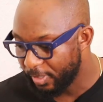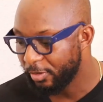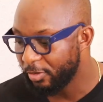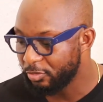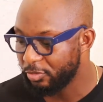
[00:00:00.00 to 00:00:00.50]
when I
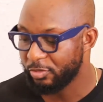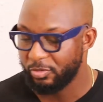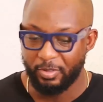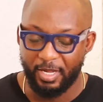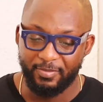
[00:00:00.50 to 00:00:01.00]
got to
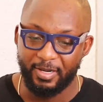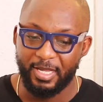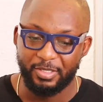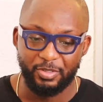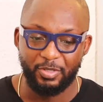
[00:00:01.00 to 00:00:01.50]
school, I
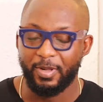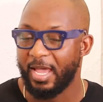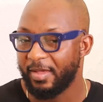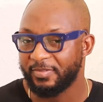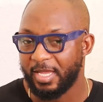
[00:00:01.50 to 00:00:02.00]
realized, you know what, I
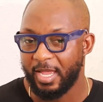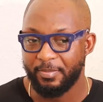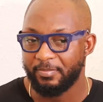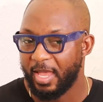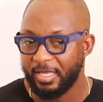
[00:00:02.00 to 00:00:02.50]
have
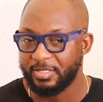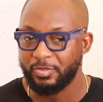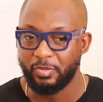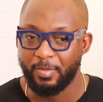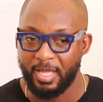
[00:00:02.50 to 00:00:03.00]
time. I can still
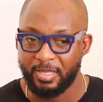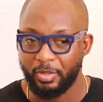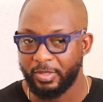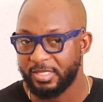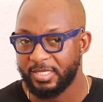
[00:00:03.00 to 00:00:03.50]
do my thing
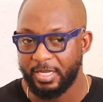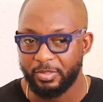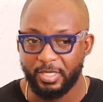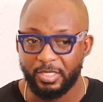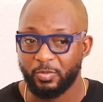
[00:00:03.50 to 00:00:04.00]
on the side.
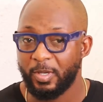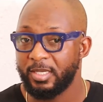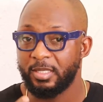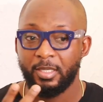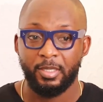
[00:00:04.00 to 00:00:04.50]
So that's
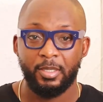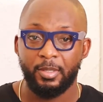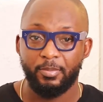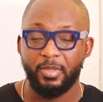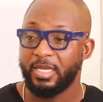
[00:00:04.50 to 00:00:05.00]
when
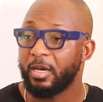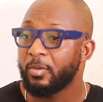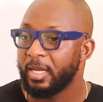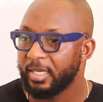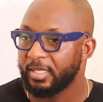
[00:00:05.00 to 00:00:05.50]
media
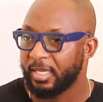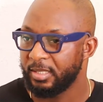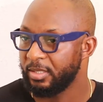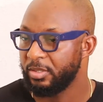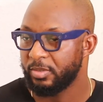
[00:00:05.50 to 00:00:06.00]
work and
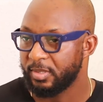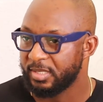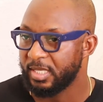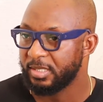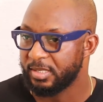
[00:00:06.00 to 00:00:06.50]
then, you know, the
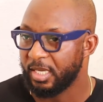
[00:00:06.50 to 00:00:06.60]
studies